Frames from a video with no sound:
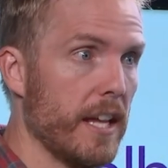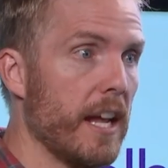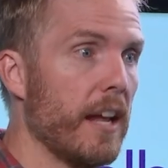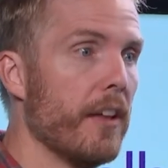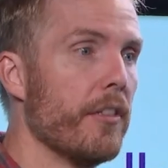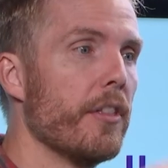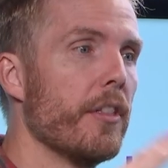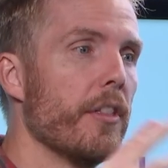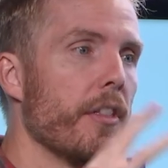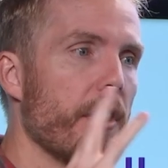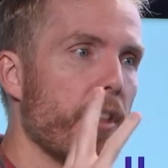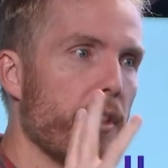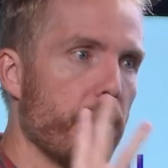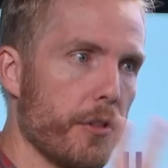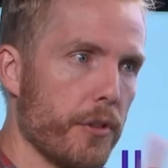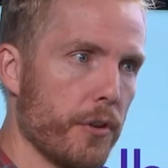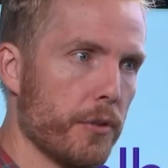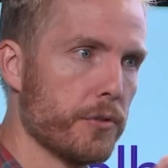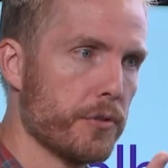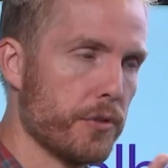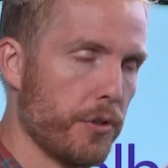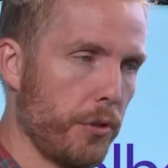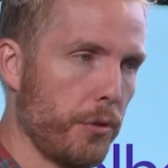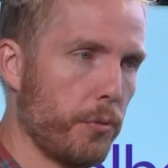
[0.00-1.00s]
Okay. And th
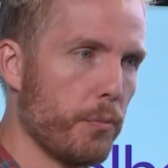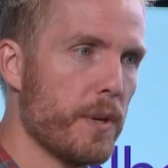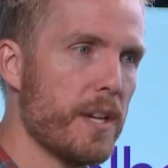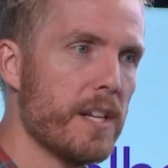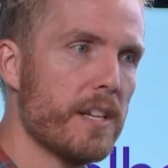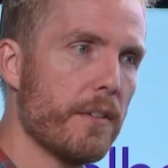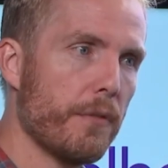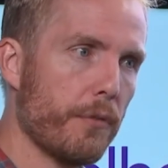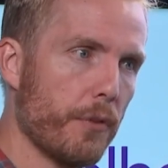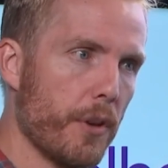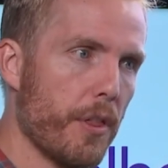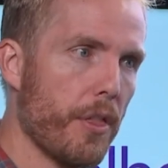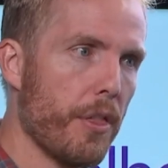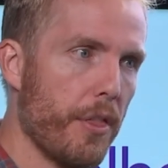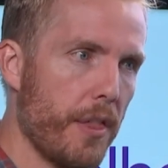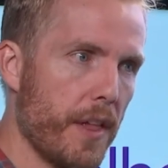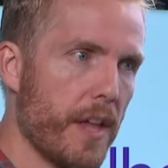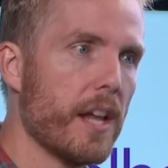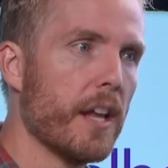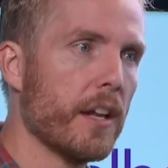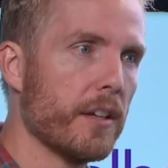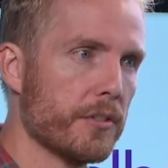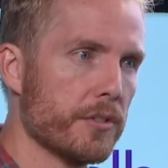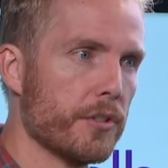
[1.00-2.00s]
those three different
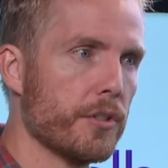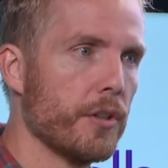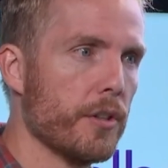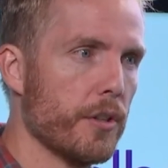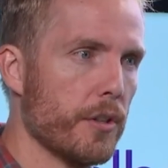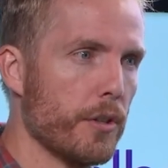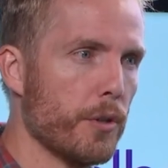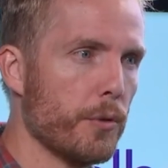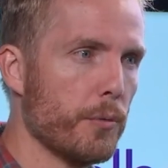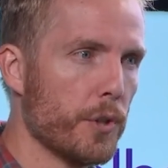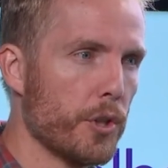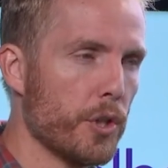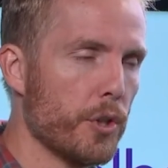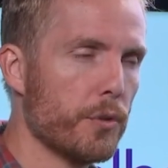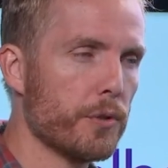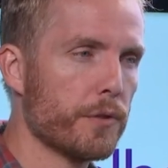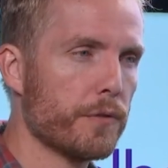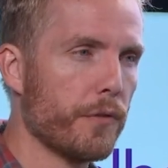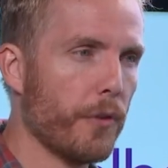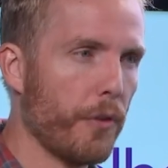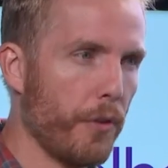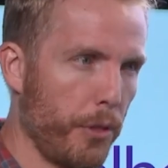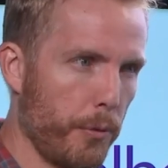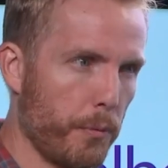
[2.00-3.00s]
things you, you would
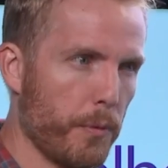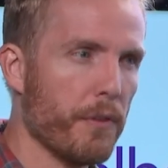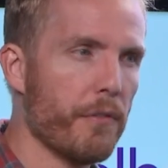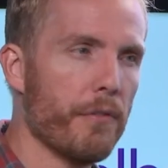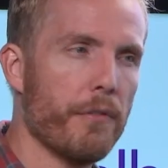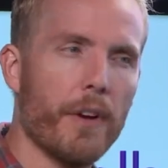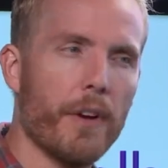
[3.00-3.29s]
use for three